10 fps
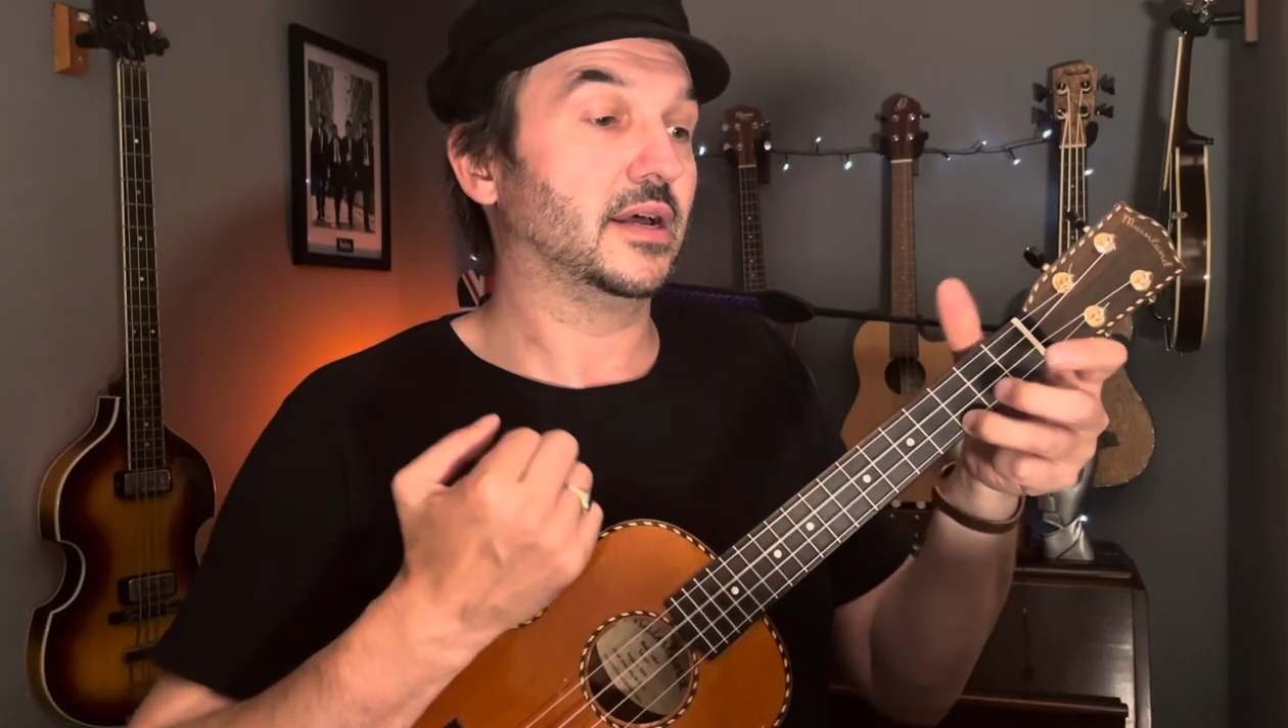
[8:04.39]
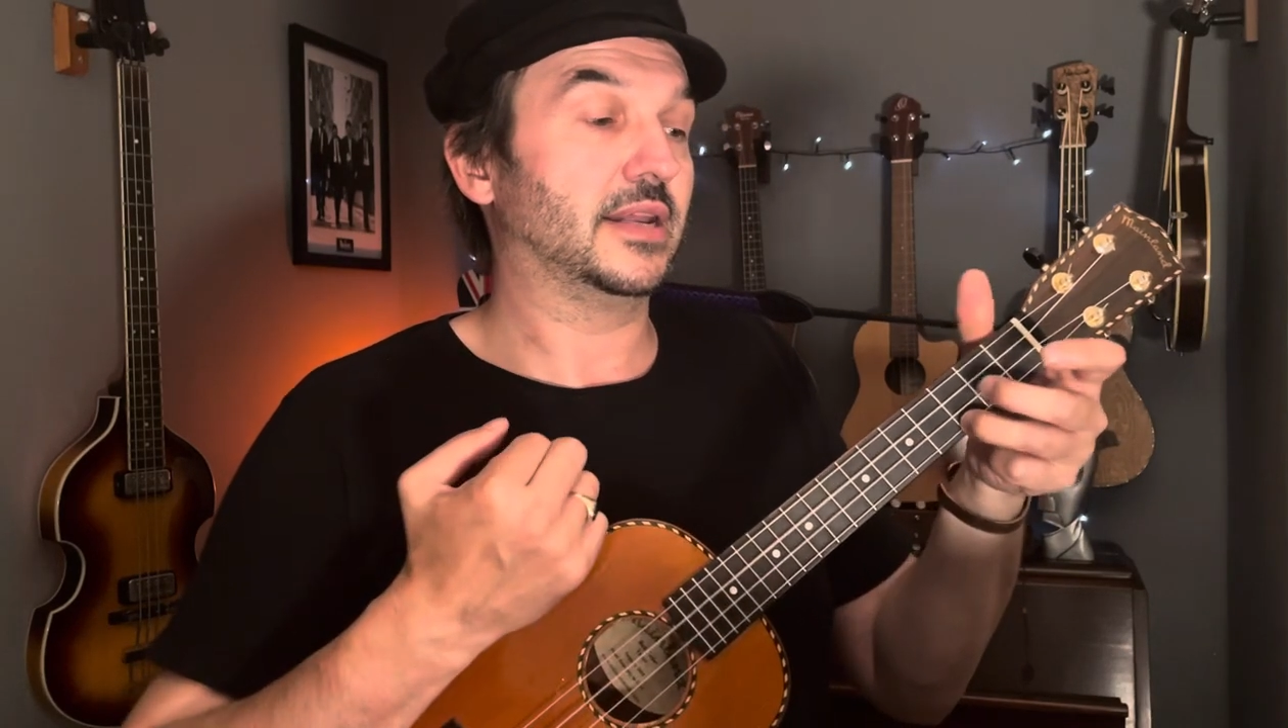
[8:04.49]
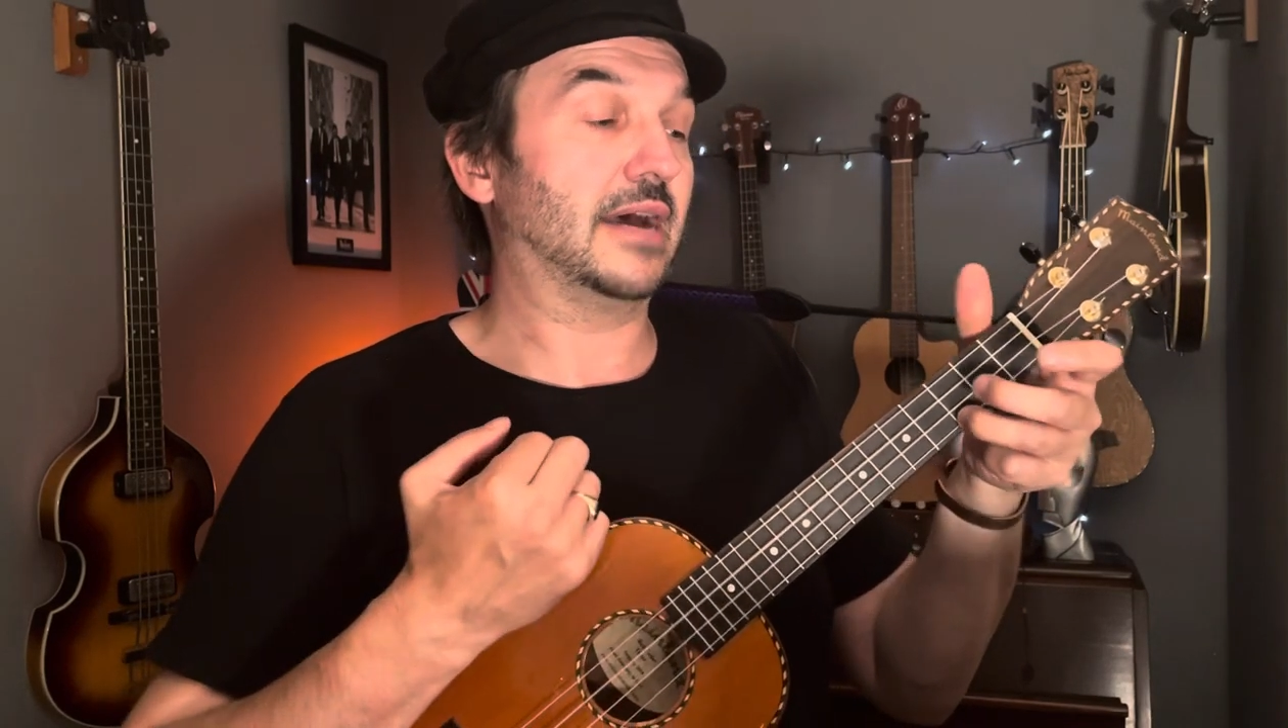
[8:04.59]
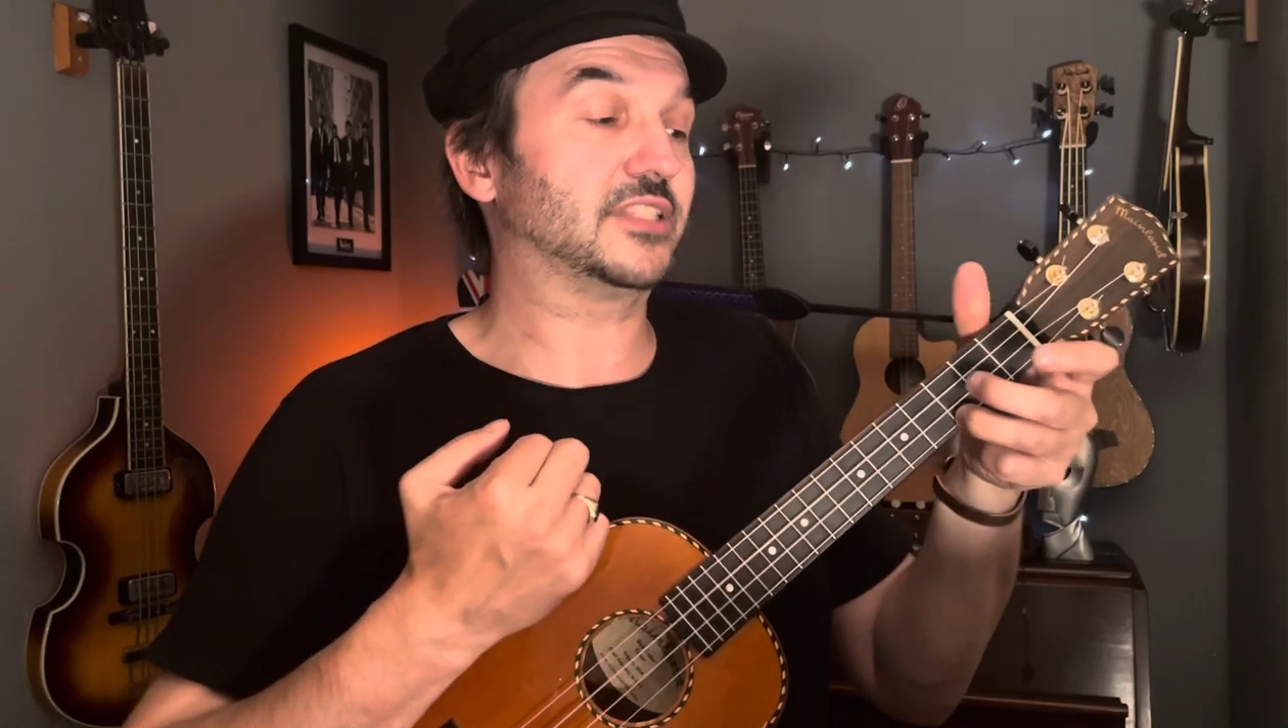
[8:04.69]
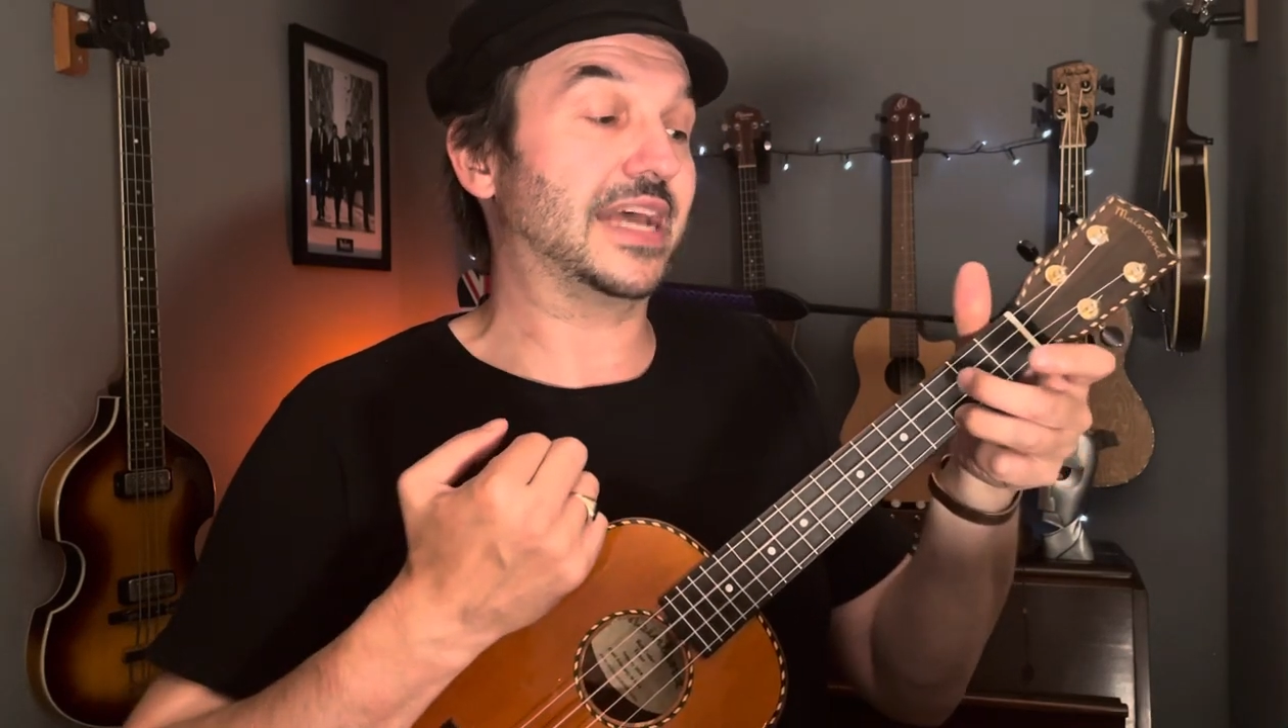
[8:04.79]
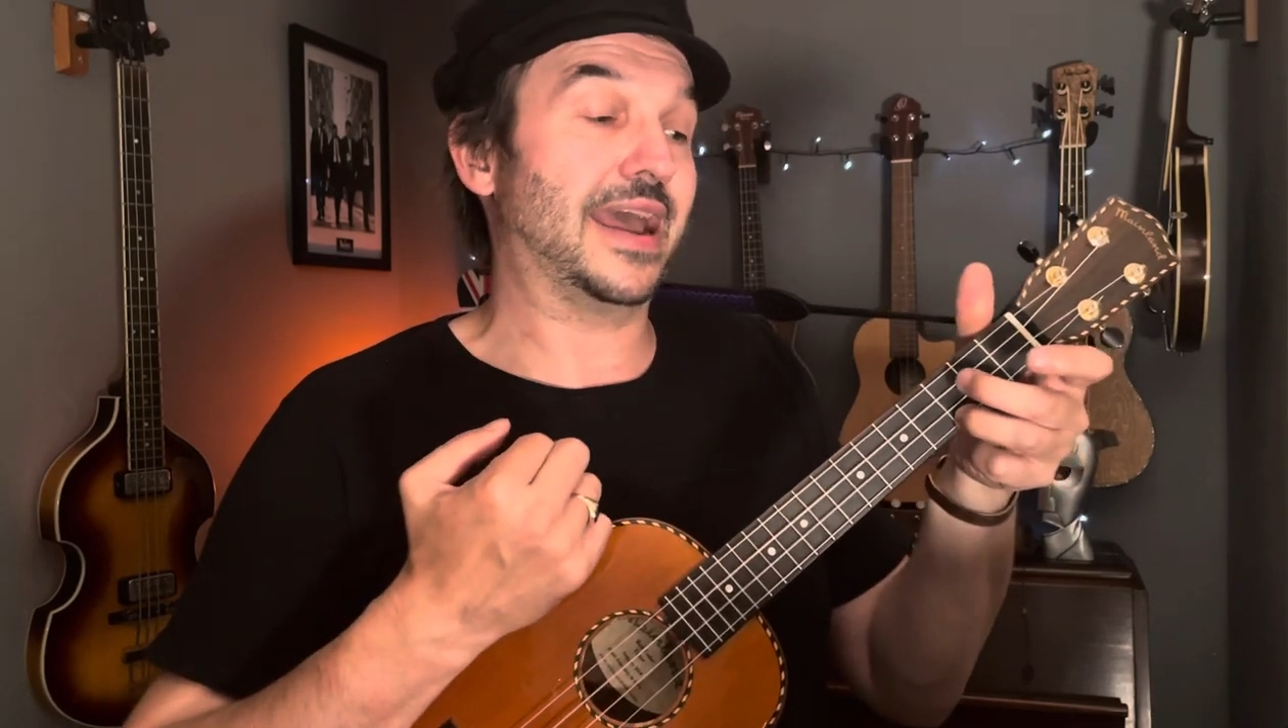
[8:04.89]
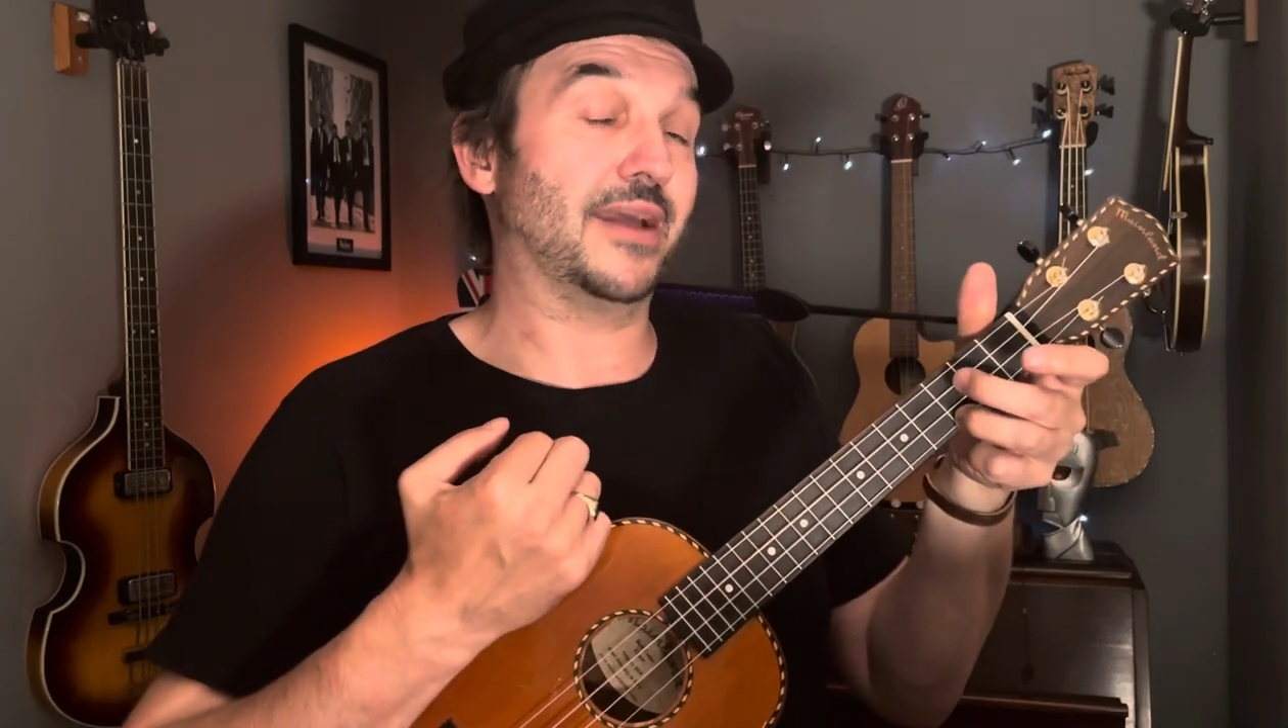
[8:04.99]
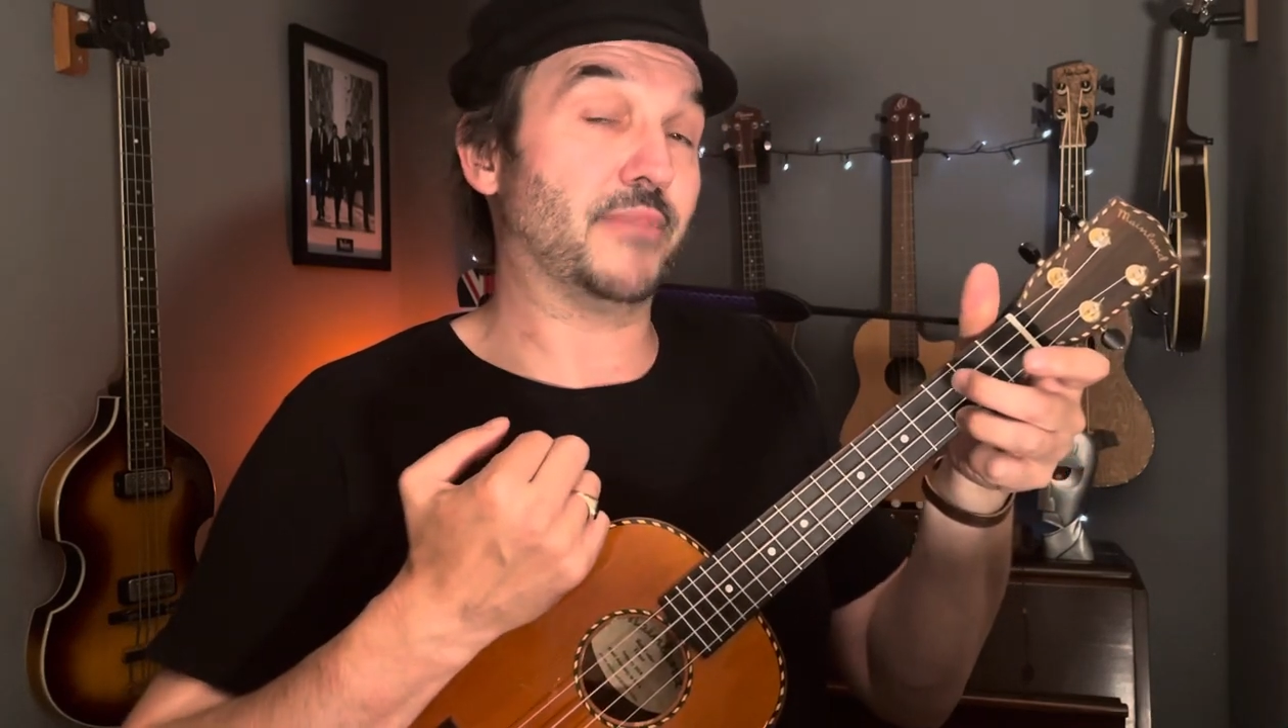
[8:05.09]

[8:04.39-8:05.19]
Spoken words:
Now to A